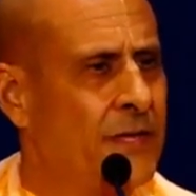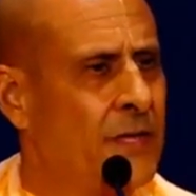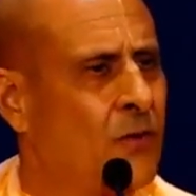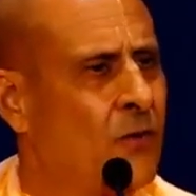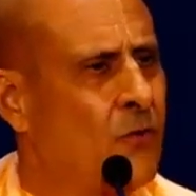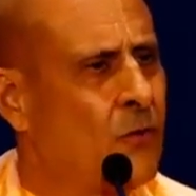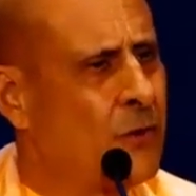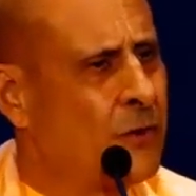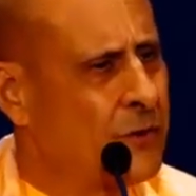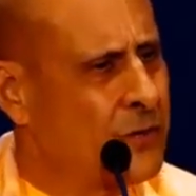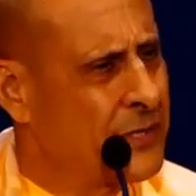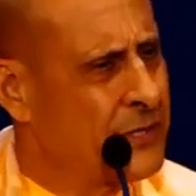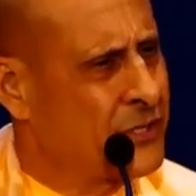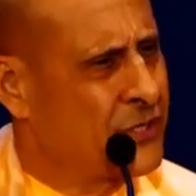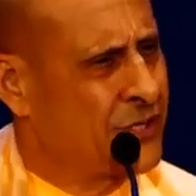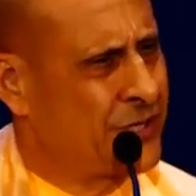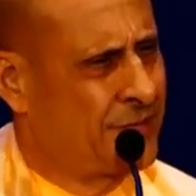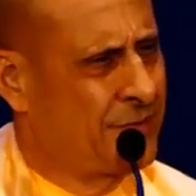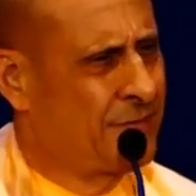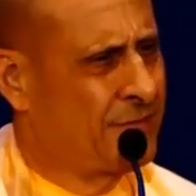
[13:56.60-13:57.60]
The
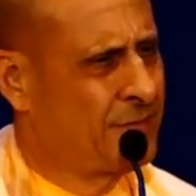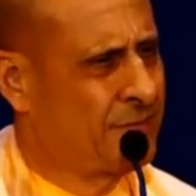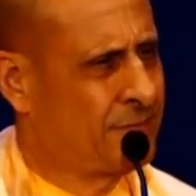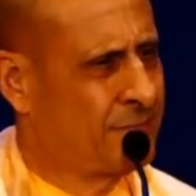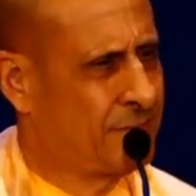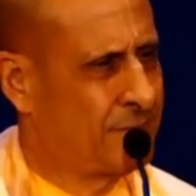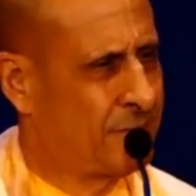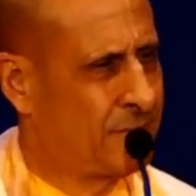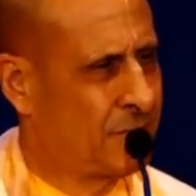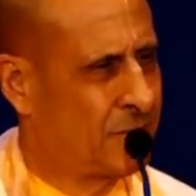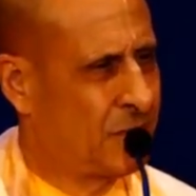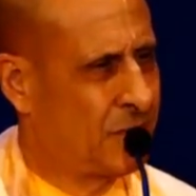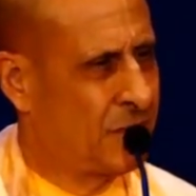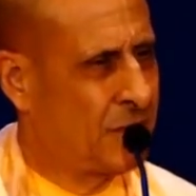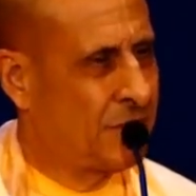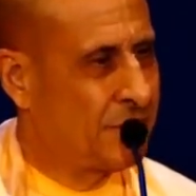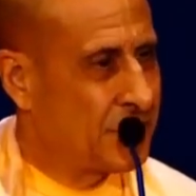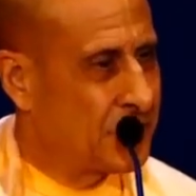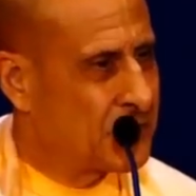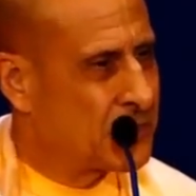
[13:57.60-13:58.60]
origin
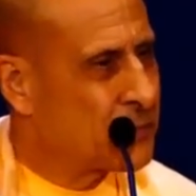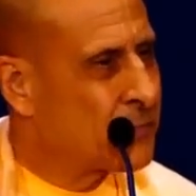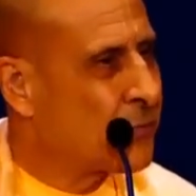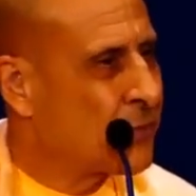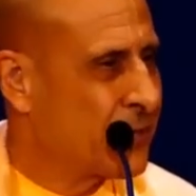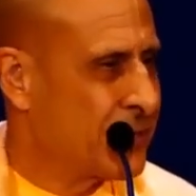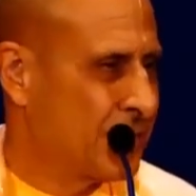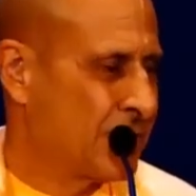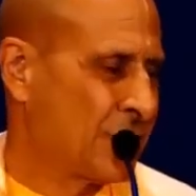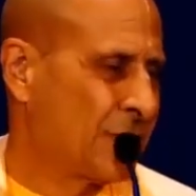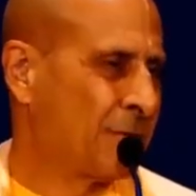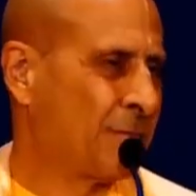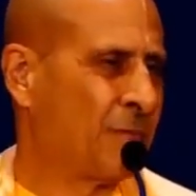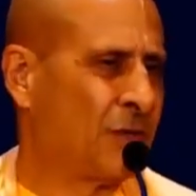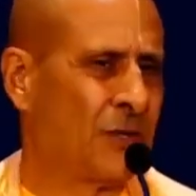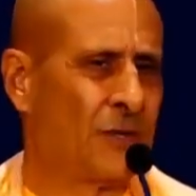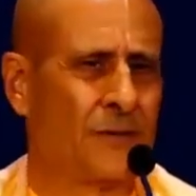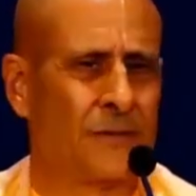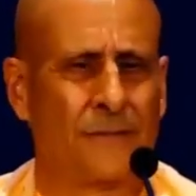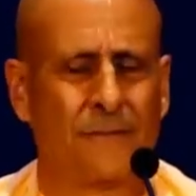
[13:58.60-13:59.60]
of this
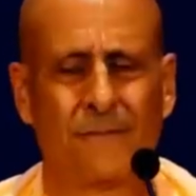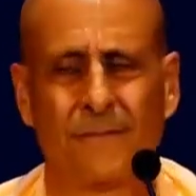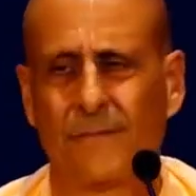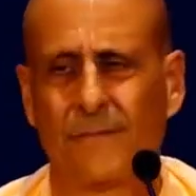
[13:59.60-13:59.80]
principle